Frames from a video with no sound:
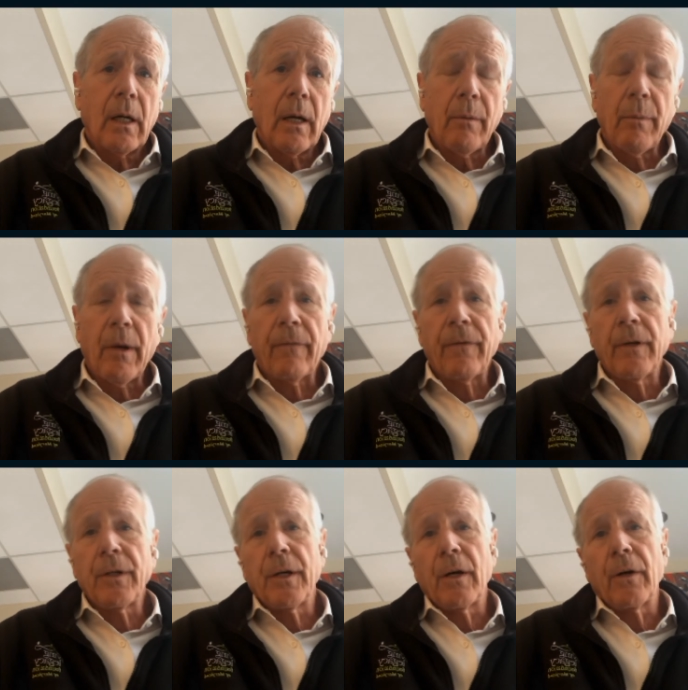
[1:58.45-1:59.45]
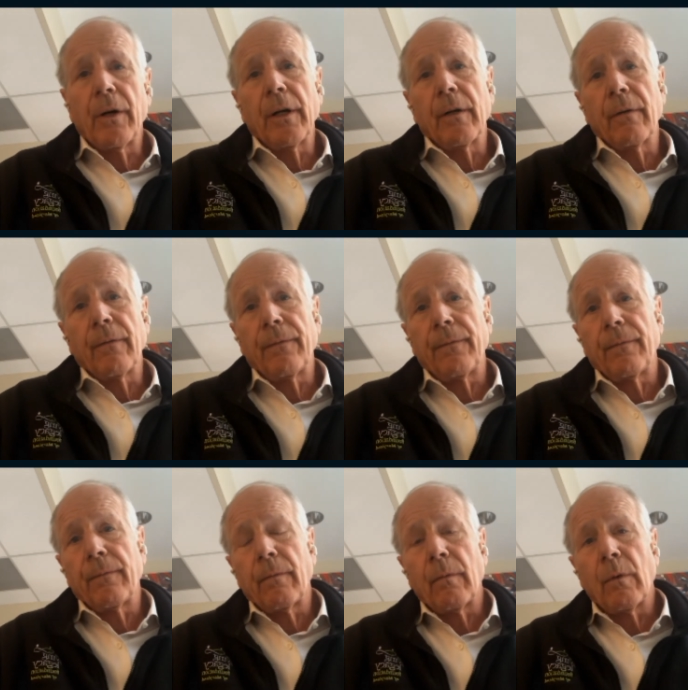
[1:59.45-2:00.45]
I'm the beneficiary of
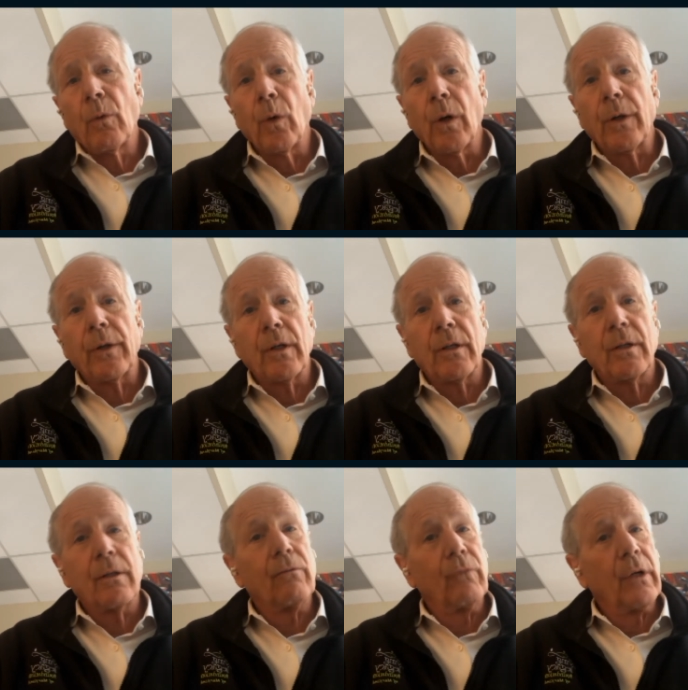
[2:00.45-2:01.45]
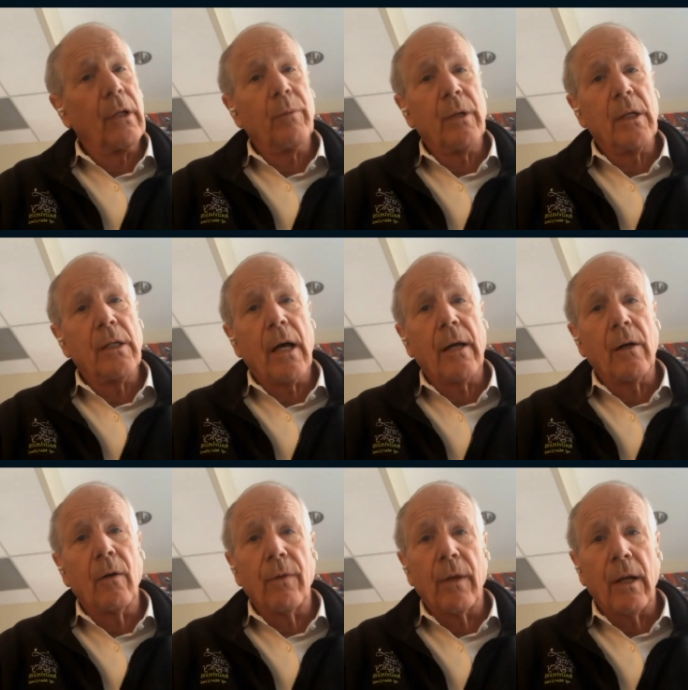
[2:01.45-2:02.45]
the work that's really been done
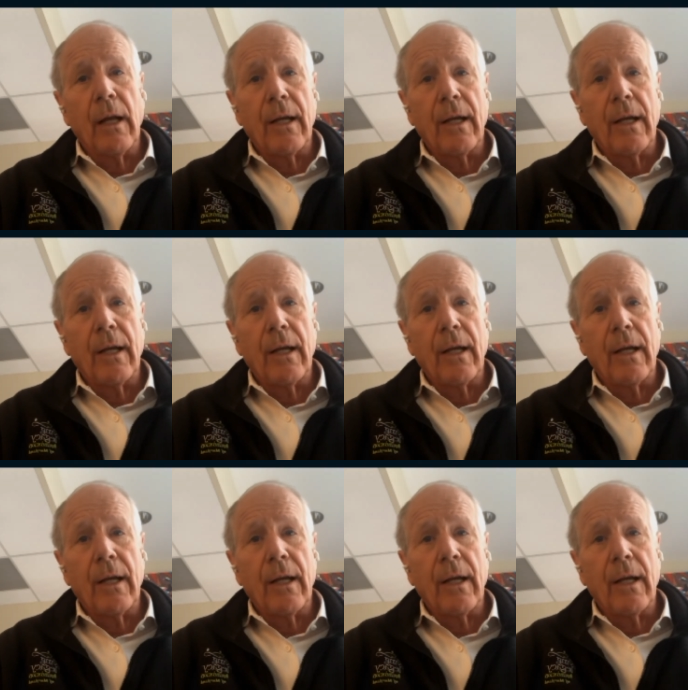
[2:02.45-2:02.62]
over the